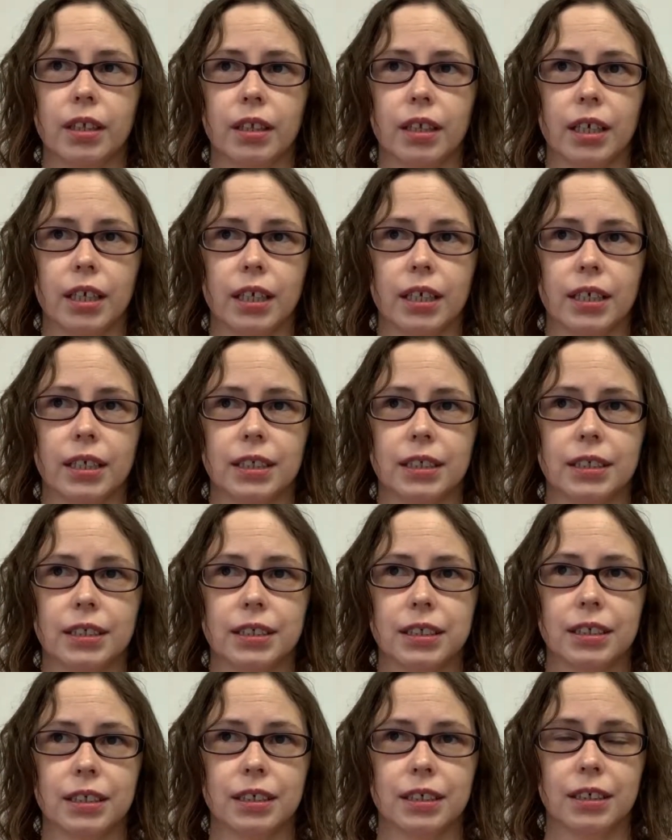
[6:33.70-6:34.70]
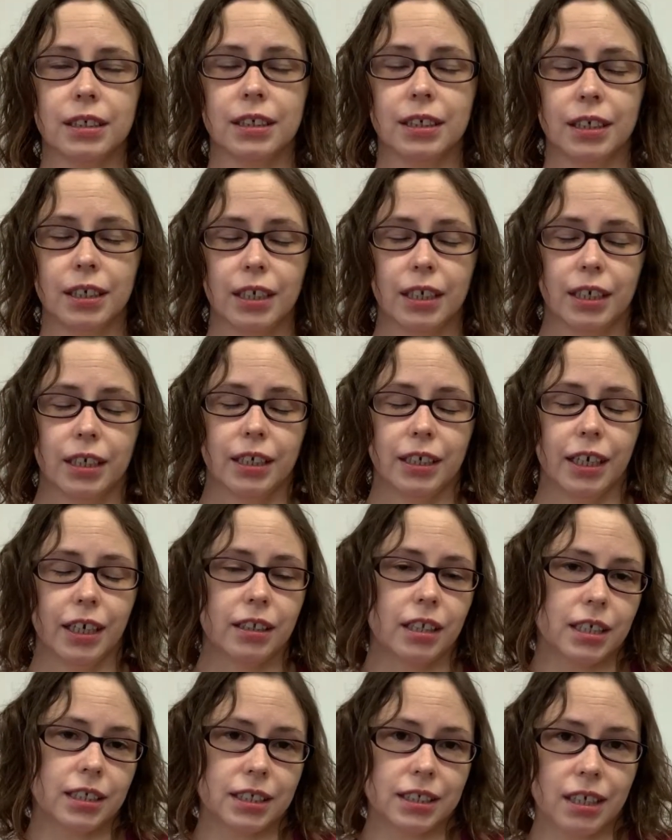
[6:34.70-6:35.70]
that, yeah,
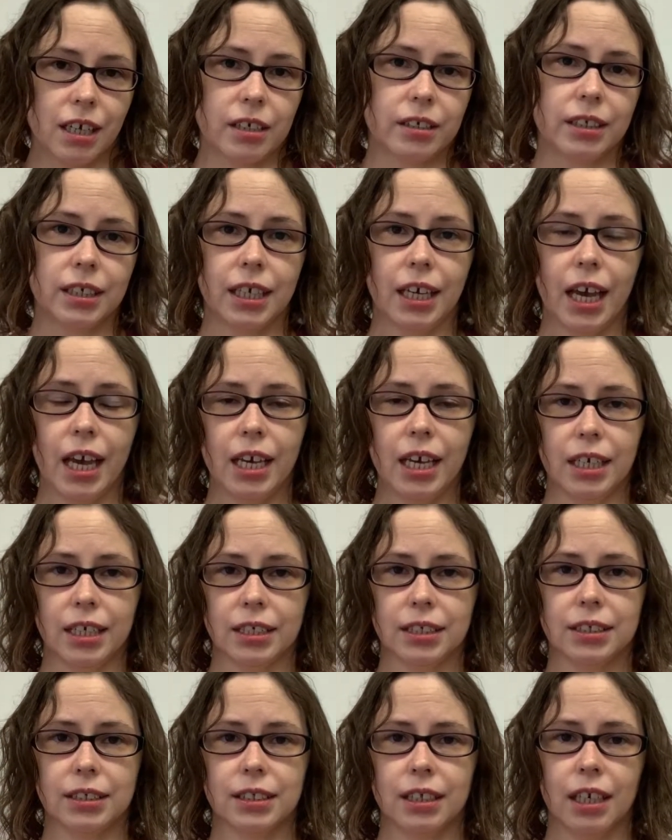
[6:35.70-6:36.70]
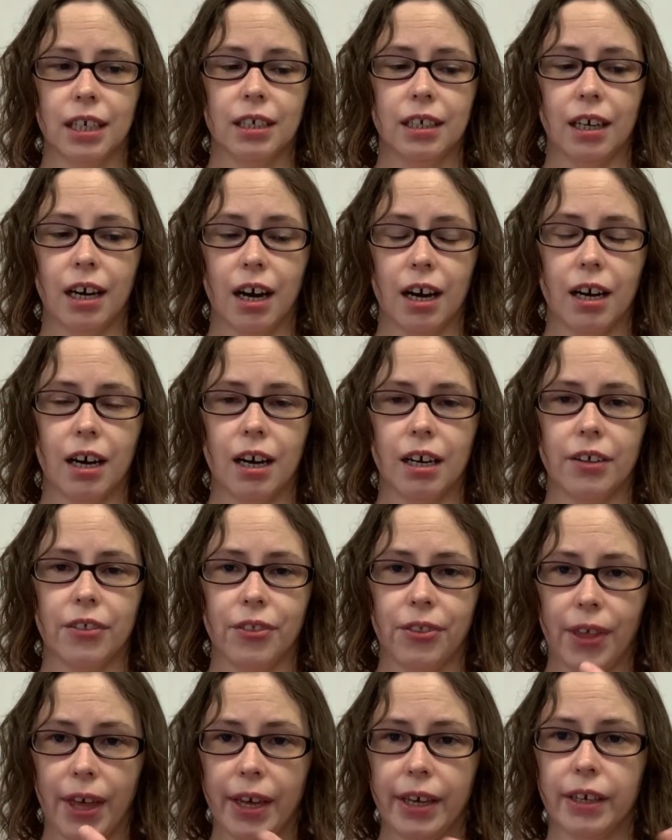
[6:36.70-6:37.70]
that's not the case.
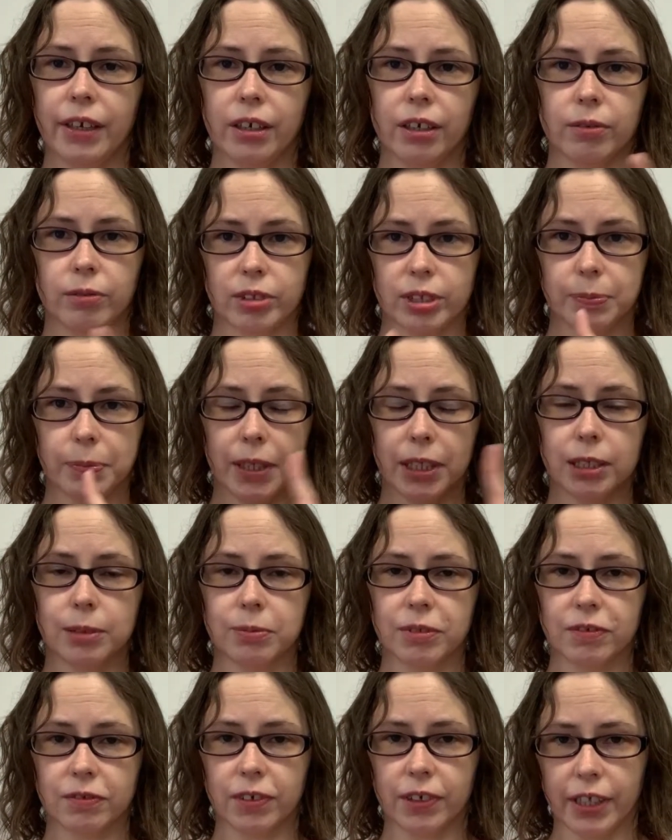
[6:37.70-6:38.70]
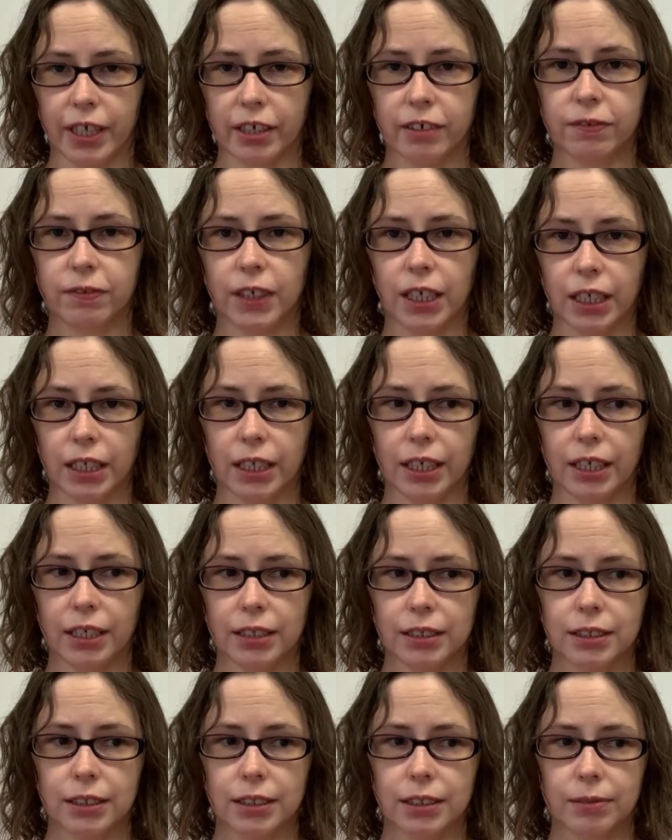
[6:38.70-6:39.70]
They are responsible for their
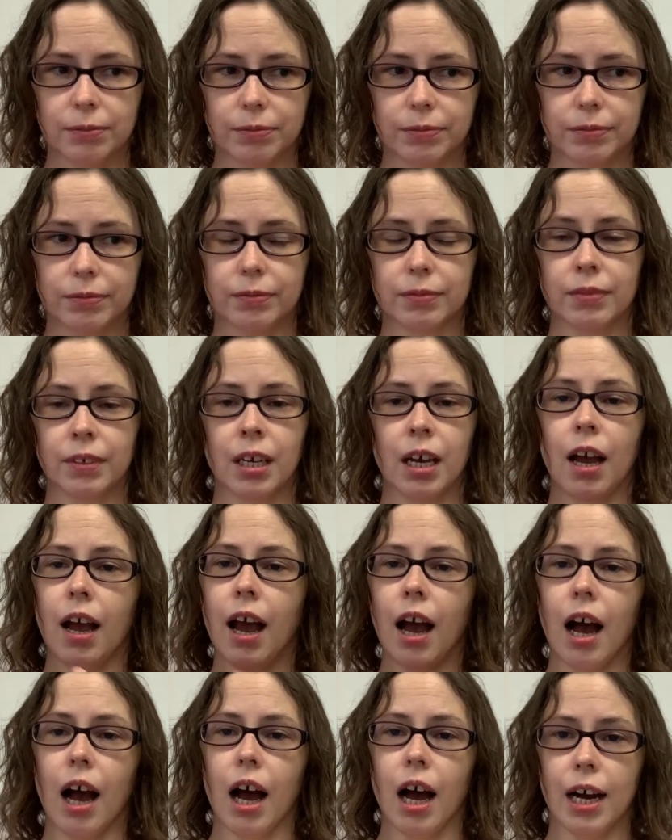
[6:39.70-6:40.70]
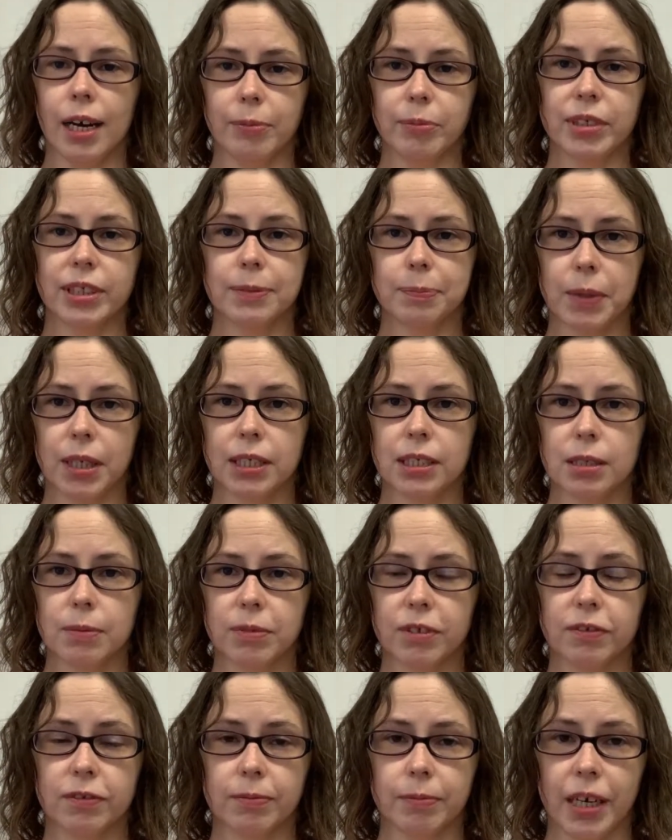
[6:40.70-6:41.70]
feelings. I'm
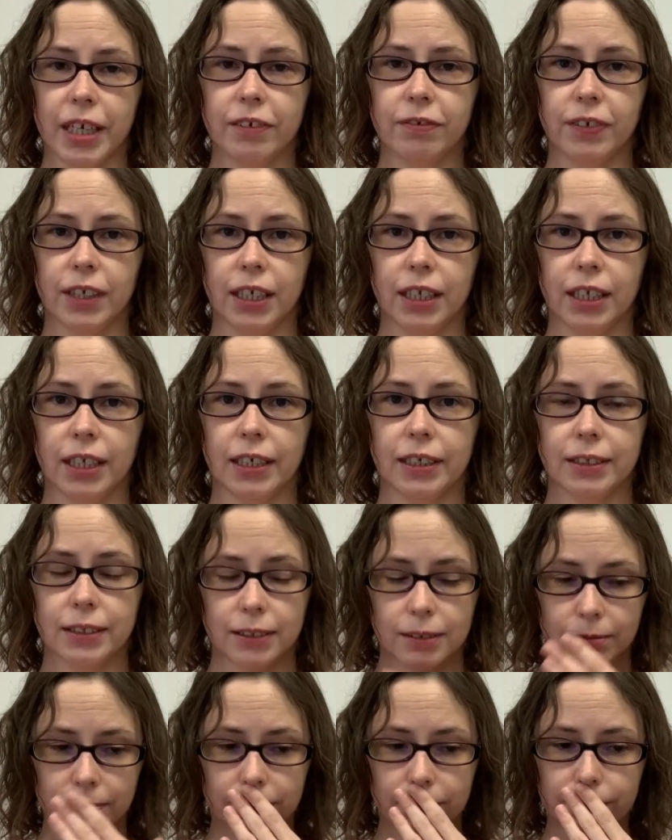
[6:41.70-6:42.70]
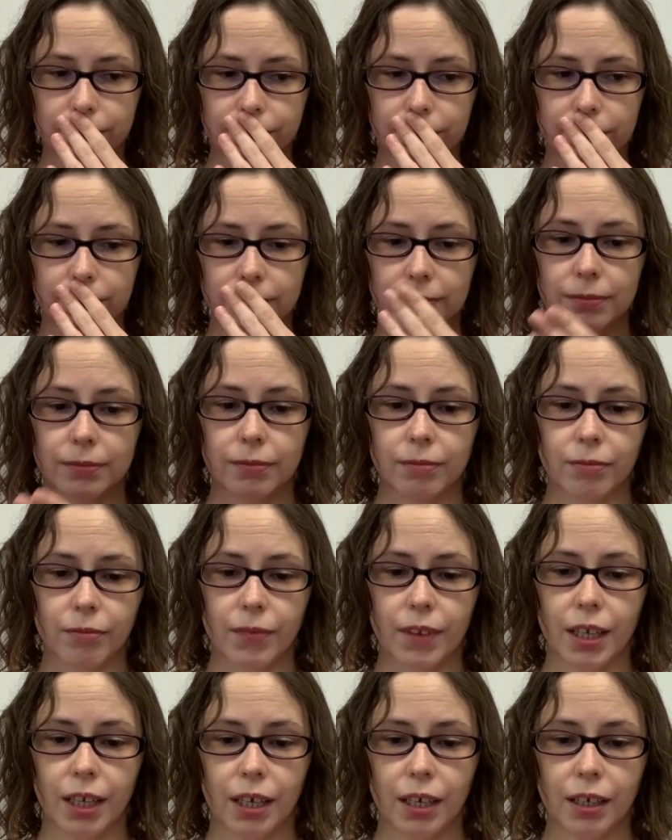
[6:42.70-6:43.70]
responsible for my feelings.
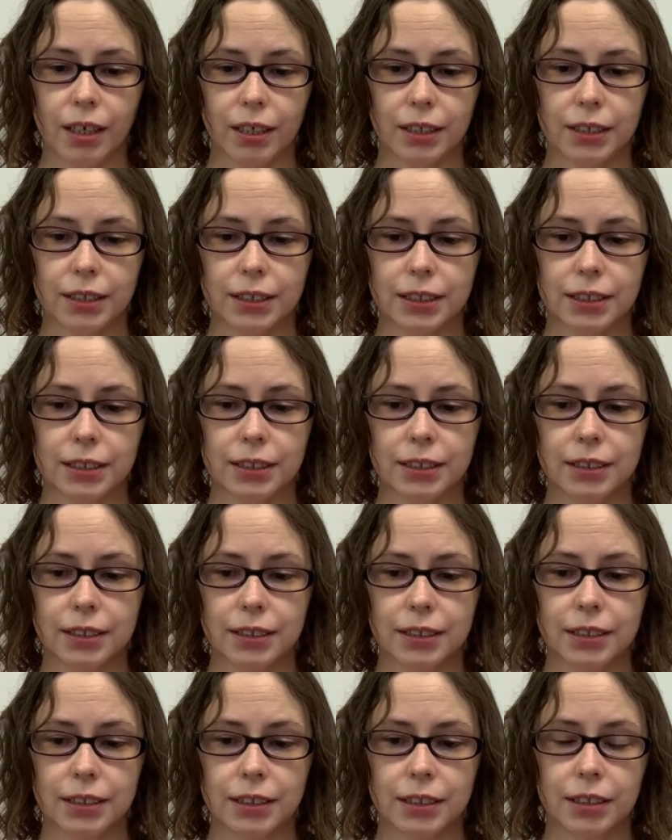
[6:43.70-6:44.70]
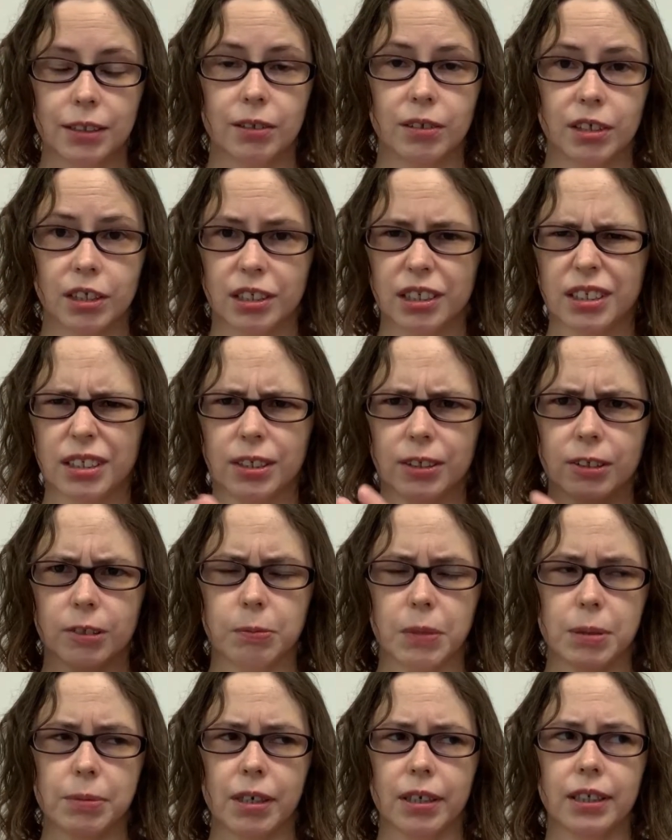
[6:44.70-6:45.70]
And, excuse
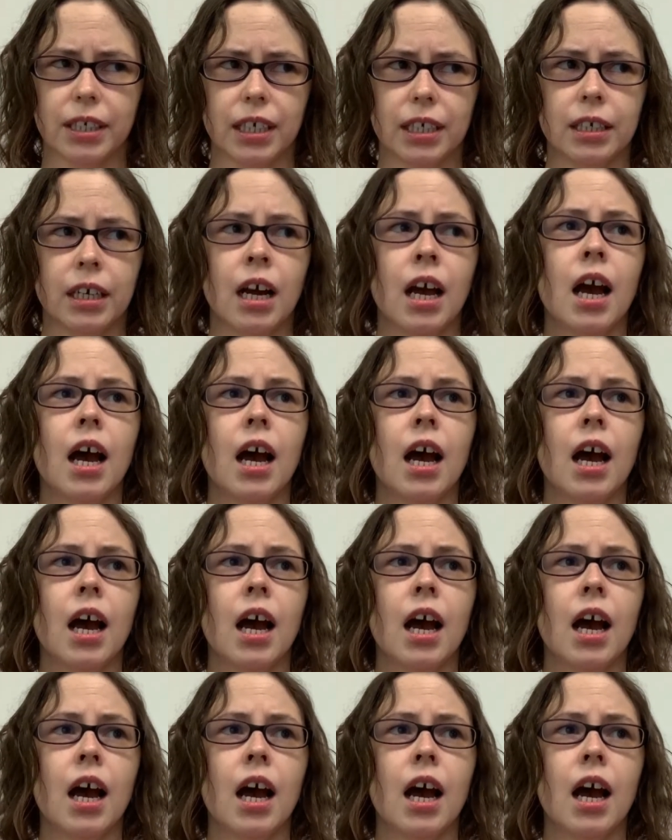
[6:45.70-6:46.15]
me about that.